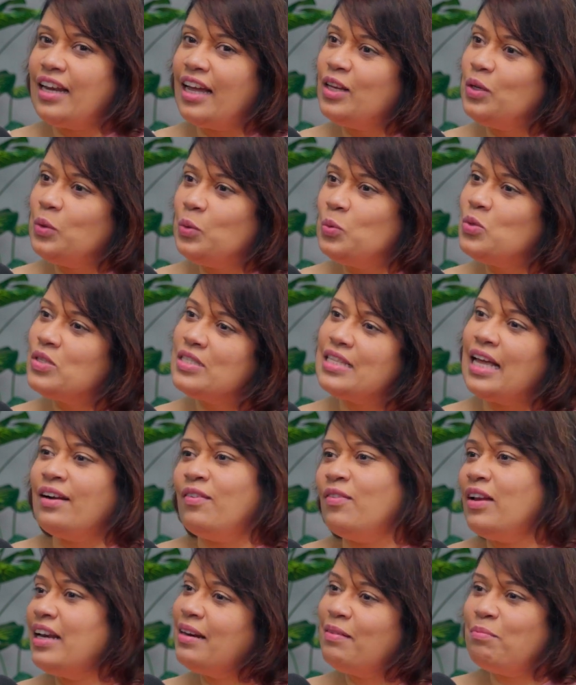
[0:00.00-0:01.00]
I'll use that
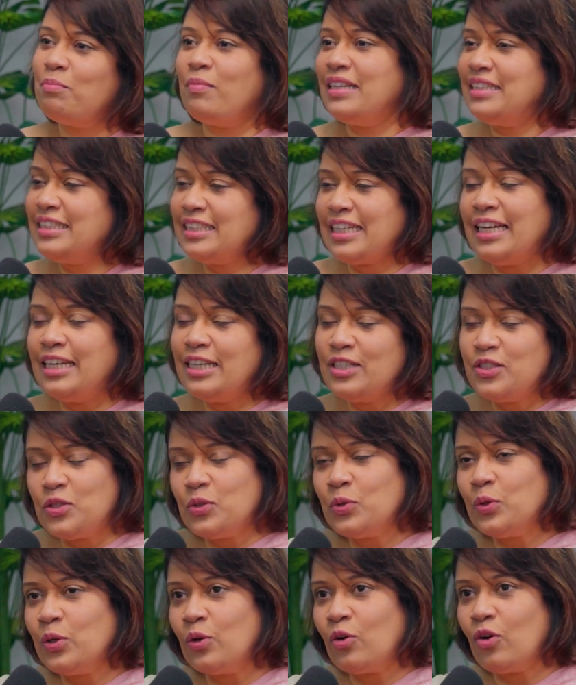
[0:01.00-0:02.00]
when my child needs
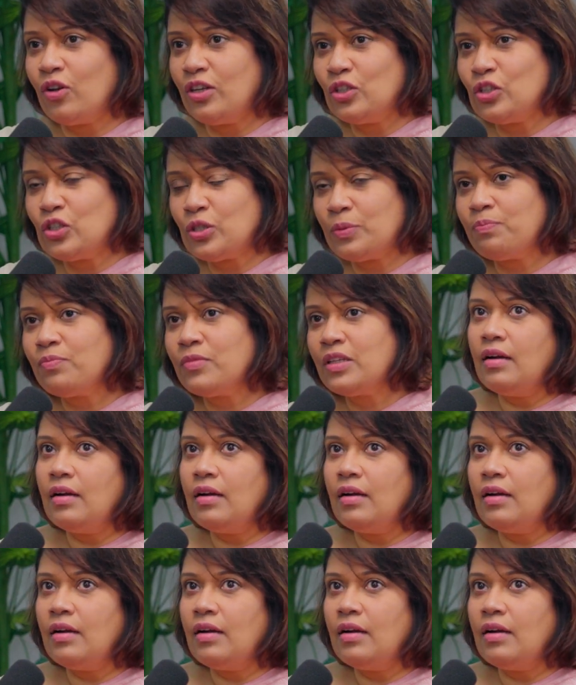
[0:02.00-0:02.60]
to go to college.